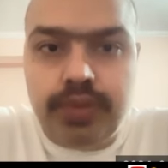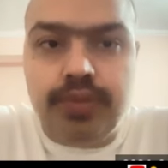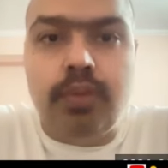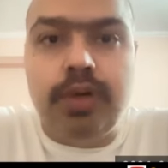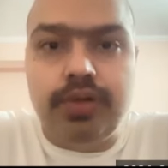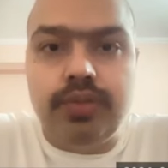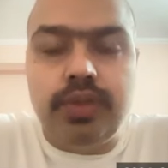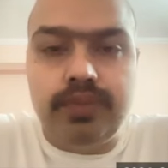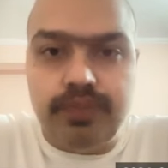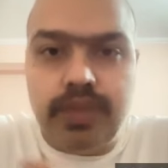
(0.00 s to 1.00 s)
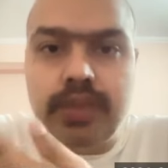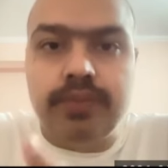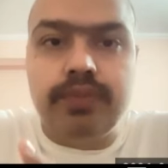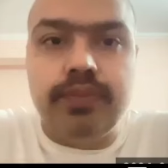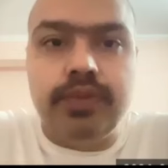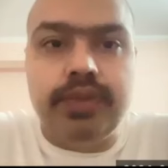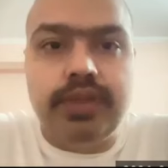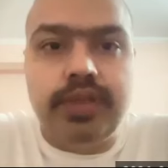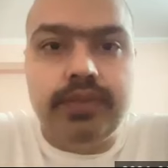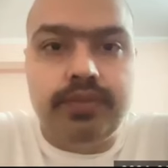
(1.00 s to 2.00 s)
trauma to the
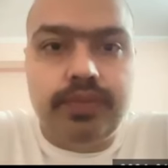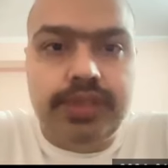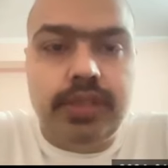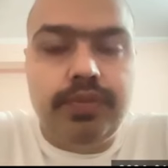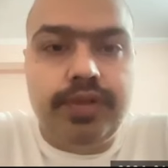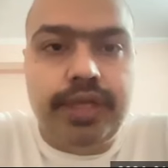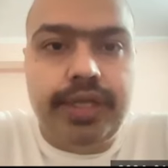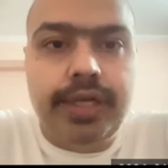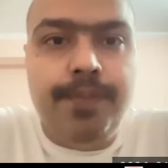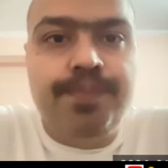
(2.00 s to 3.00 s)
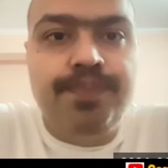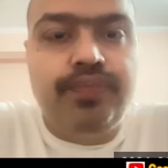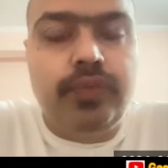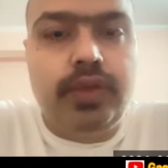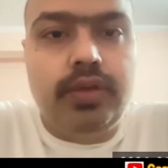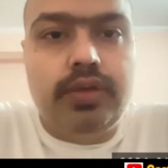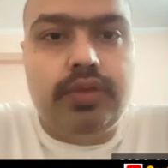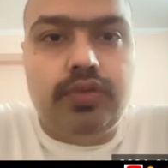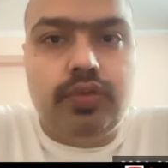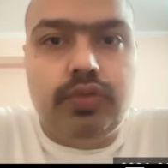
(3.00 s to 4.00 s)
in the nasal area.
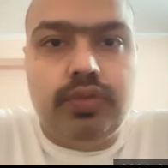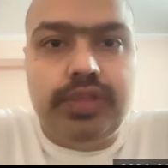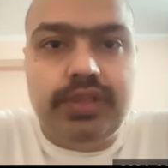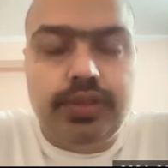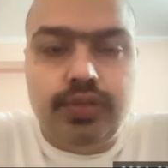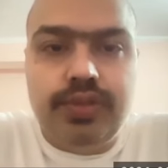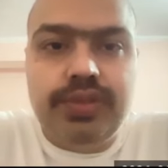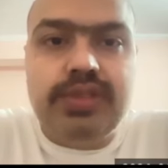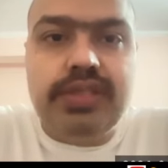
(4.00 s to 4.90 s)
So these are the two reasons.